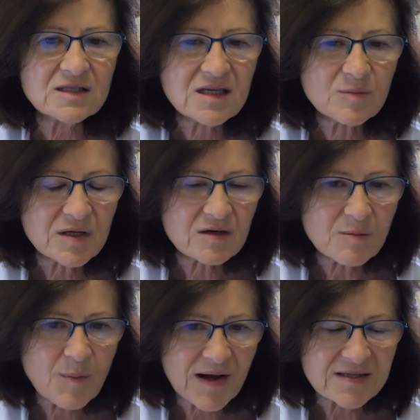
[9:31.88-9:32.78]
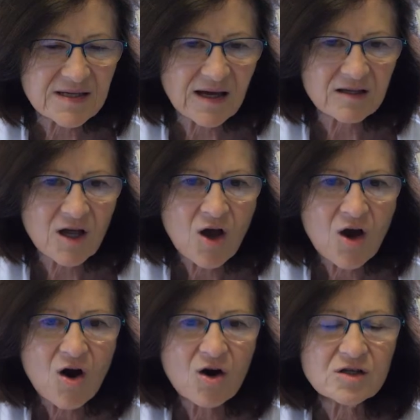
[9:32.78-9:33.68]
typical pattern
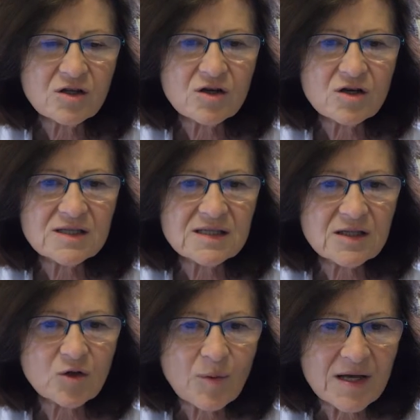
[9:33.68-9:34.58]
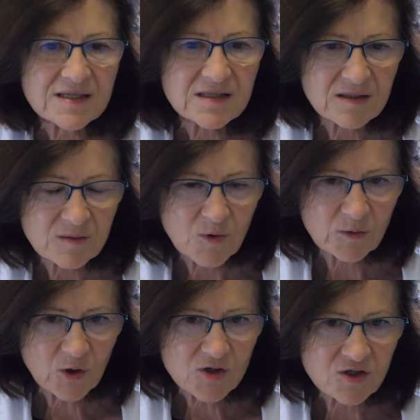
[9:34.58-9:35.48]
on the
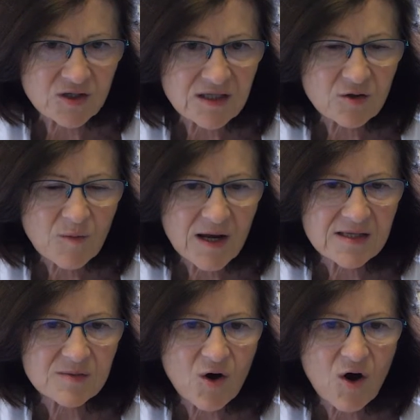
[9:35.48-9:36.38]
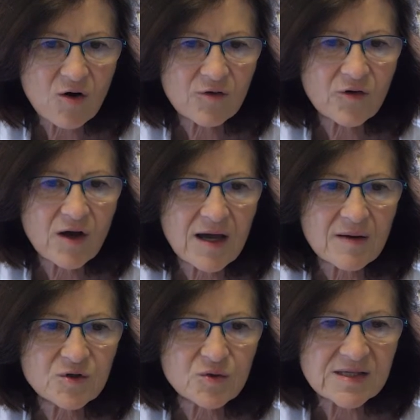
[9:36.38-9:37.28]
cytoplasm of
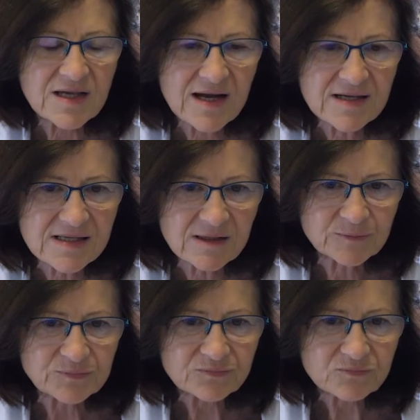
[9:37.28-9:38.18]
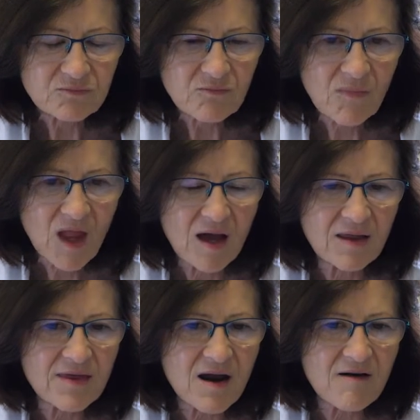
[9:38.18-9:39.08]
HepTwo cells,
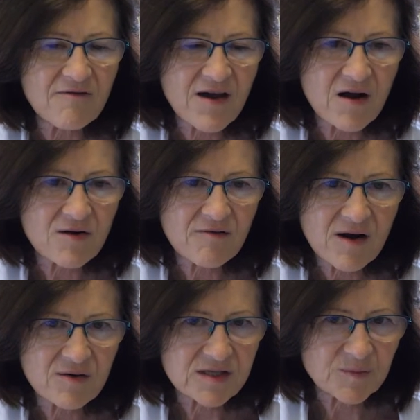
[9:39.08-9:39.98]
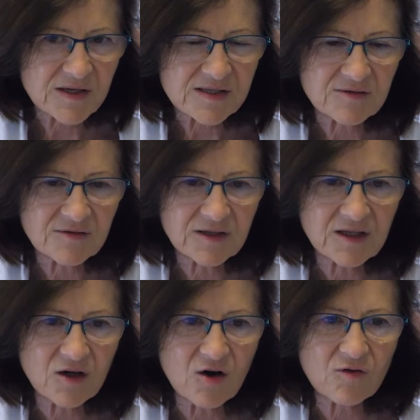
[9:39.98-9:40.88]
and they are very, very
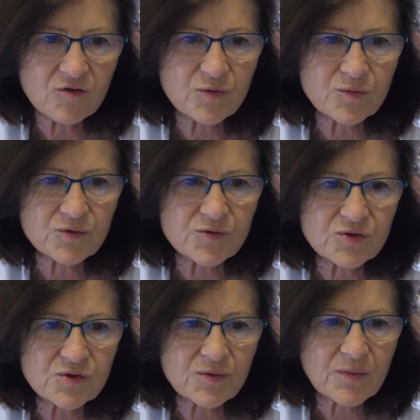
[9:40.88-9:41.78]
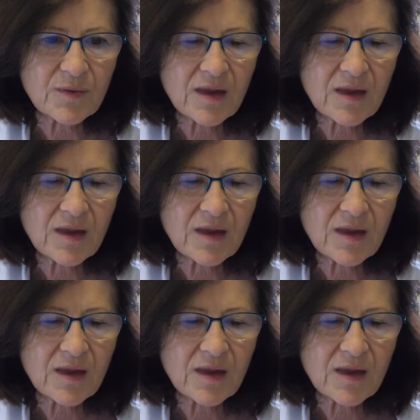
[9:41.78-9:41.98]
specific of lupus.